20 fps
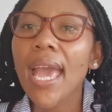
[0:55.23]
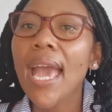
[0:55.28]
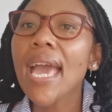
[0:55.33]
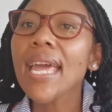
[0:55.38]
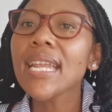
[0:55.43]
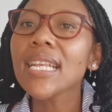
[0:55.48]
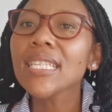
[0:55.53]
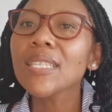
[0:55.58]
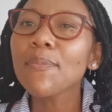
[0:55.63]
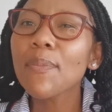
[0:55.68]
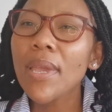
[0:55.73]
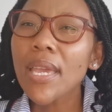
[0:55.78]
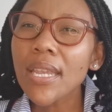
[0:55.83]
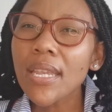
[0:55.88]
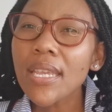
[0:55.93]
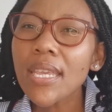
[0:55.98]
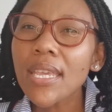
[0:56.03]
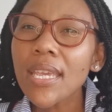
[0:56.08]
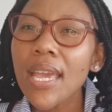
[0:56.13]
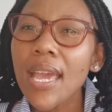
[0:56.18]
and as
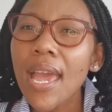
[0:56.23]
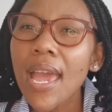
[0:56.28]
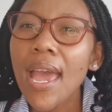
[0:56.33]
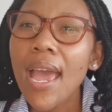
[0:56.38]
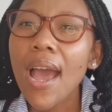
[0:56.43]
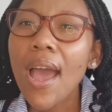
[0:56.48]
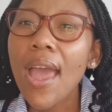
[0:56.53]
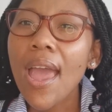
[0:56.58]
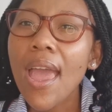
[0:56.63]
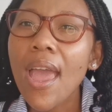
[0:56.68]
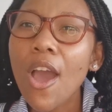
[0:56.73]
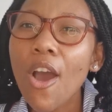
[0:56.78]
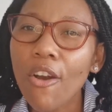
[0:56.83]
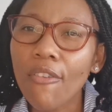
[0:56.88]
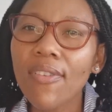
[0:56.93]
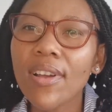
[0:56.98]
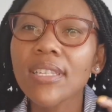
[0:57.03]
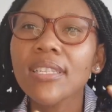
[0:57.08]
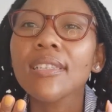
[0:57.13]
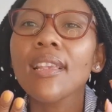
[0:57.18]
many
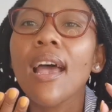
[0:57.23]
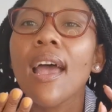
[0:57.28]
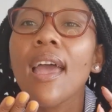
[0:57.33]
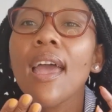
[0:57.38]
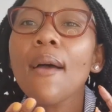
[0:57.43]
of us